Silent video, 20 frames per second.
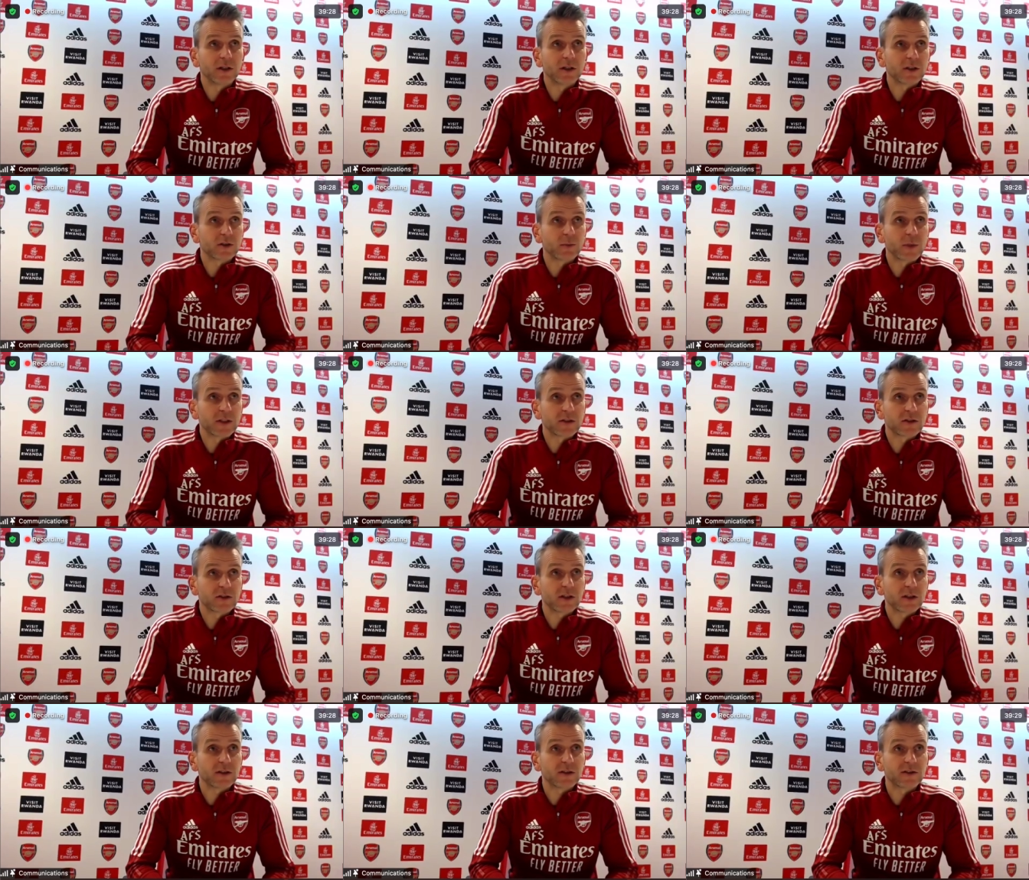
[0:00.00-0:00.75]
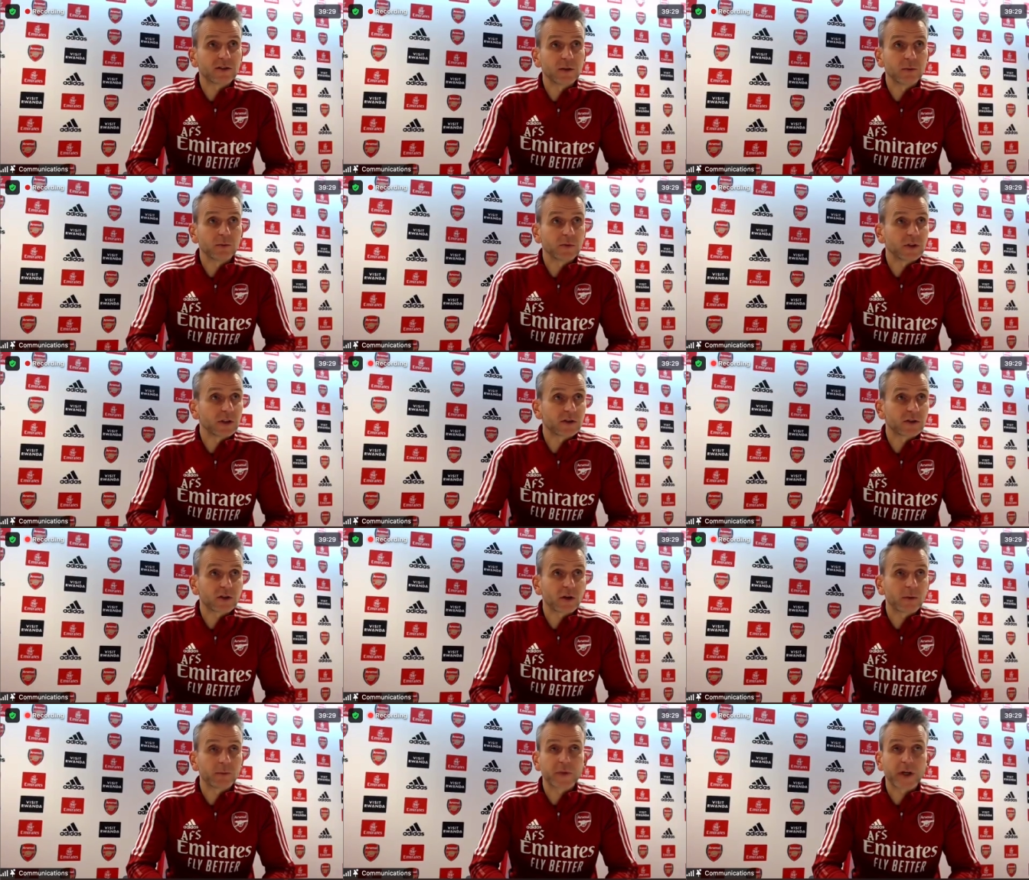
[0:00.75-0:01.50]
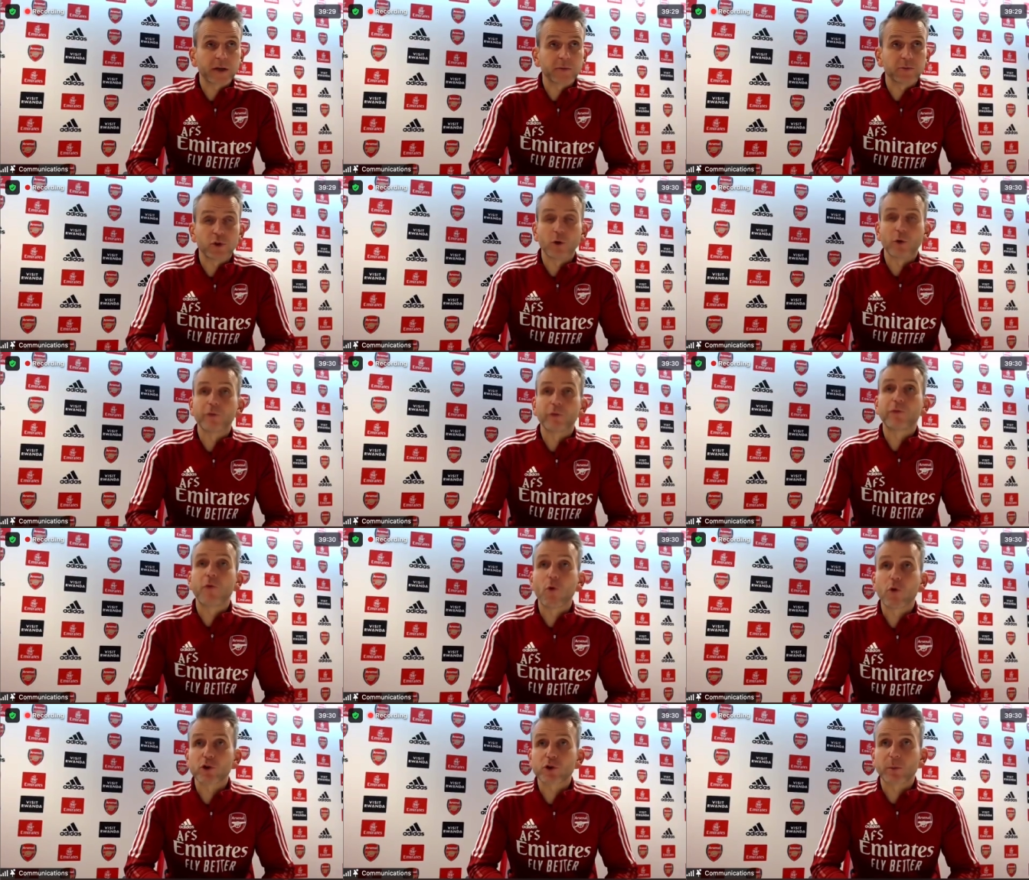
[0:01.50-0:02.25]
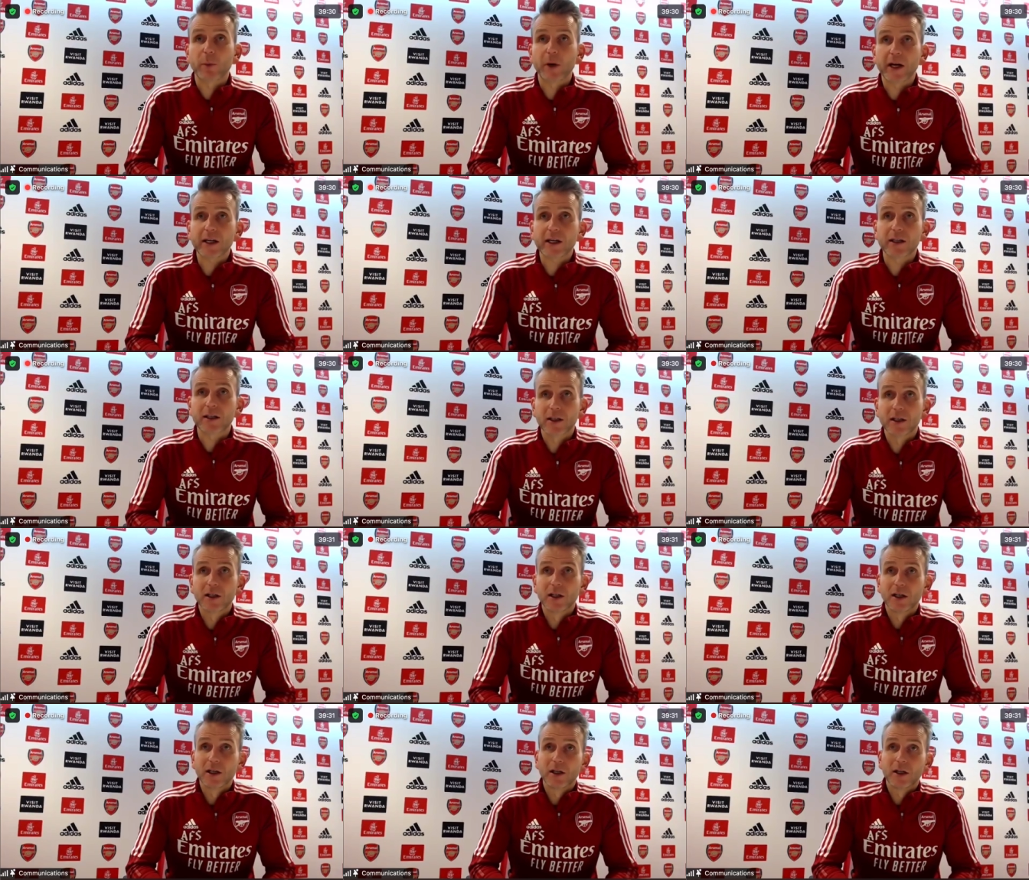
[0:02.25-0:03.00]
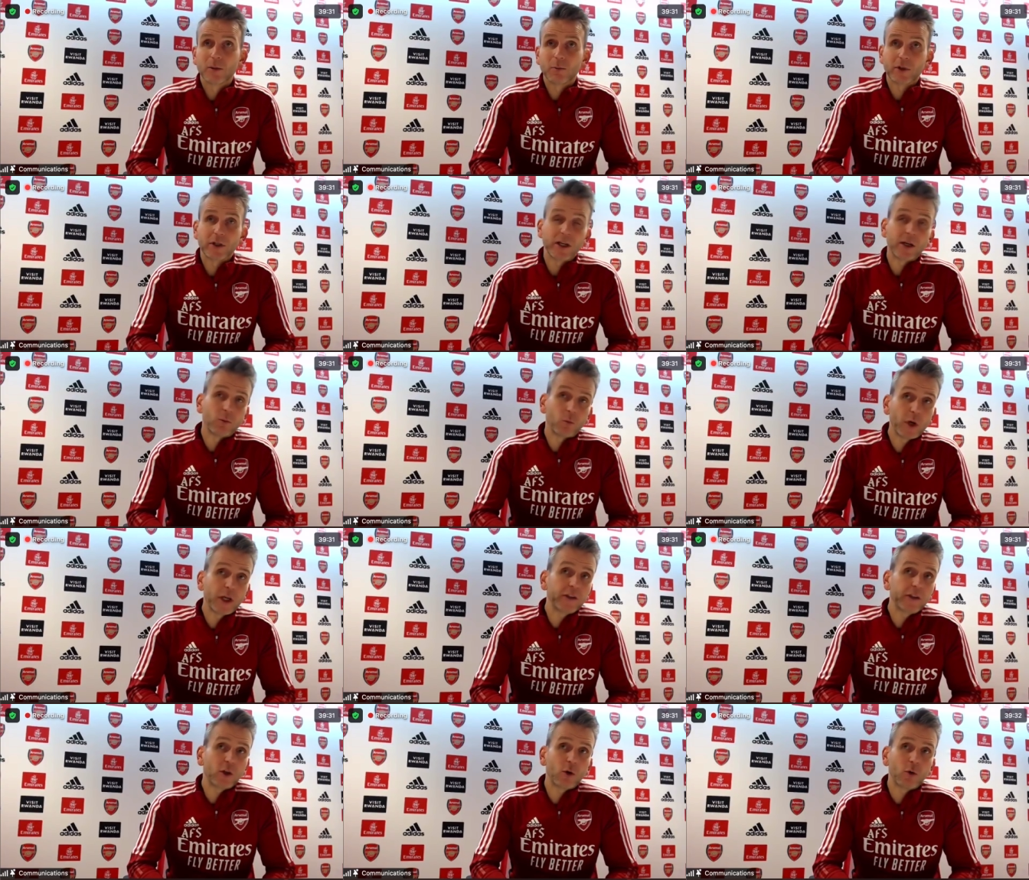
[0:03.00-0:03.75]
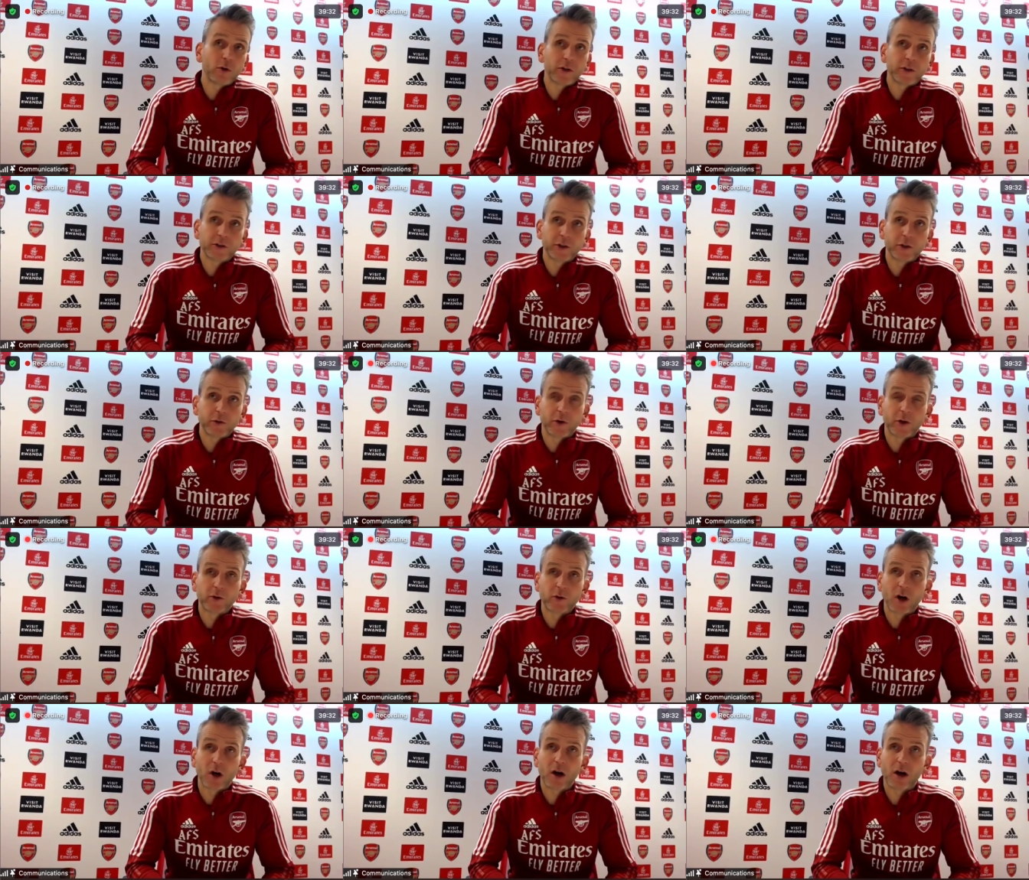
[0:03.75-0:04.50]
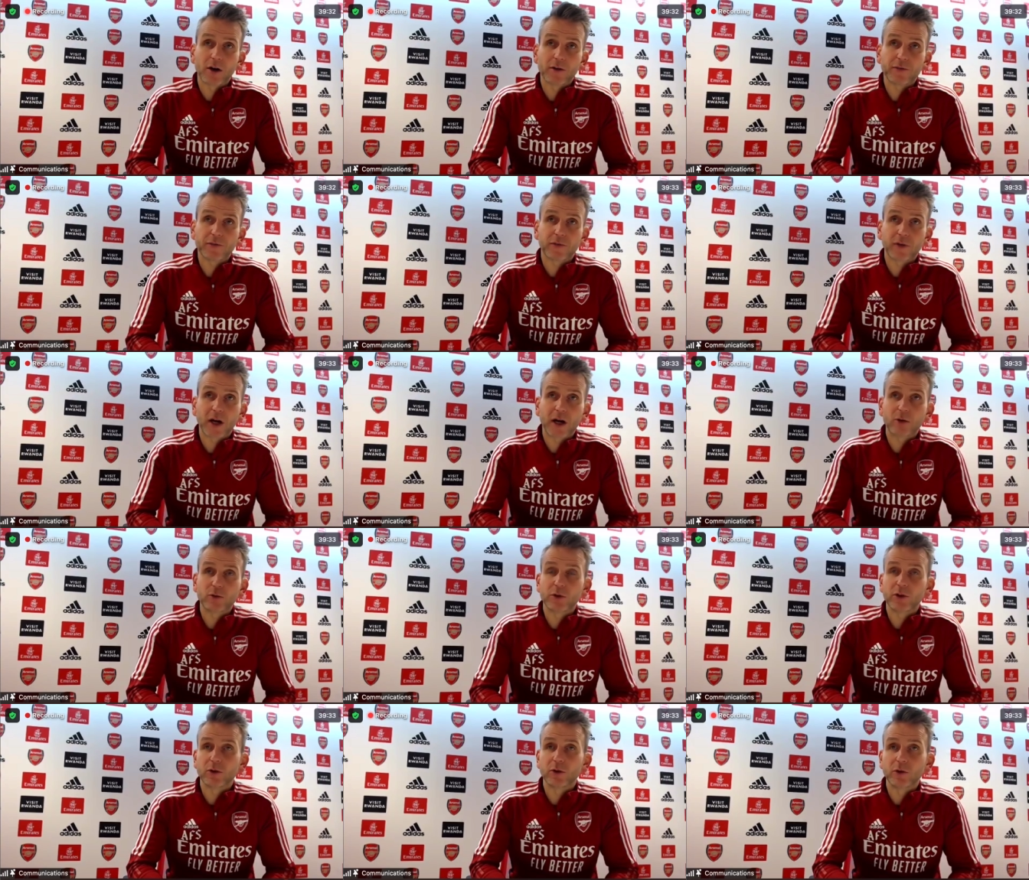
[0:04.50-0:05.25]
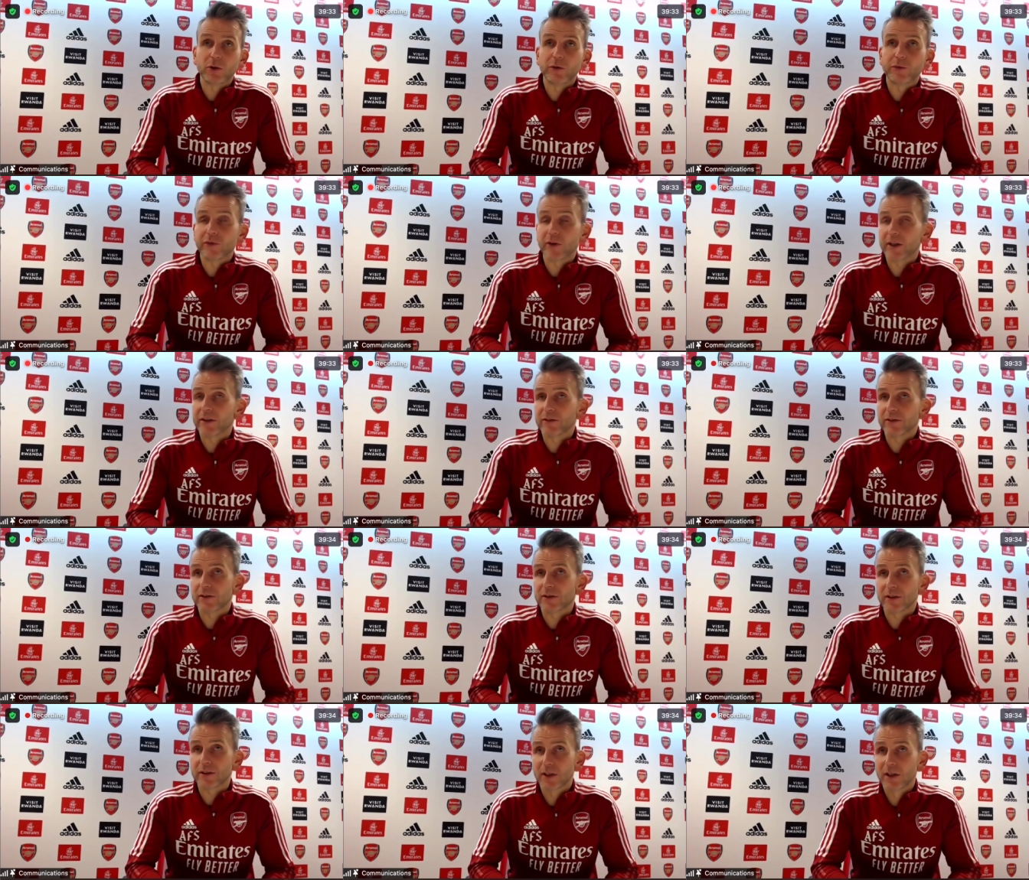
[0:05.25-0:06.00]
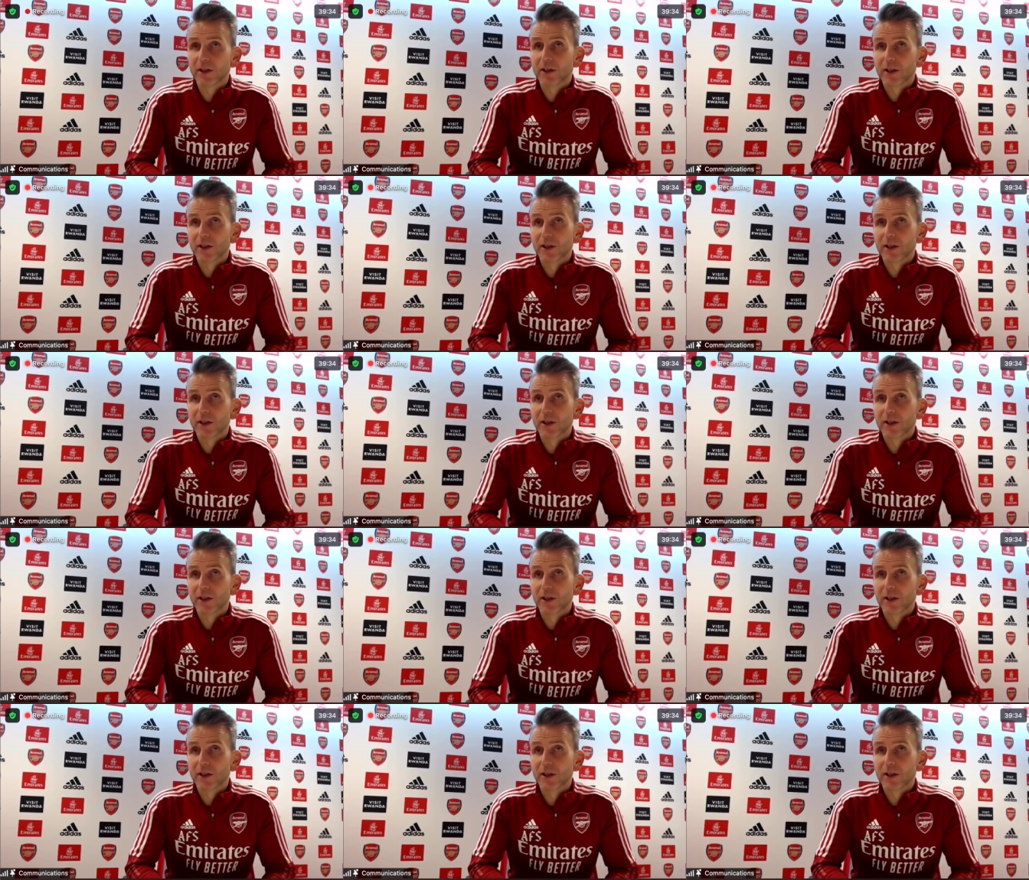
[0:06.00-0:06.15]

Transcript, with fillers: this Man City team that sometimes you're forced back but then when you are on your own half how do you defend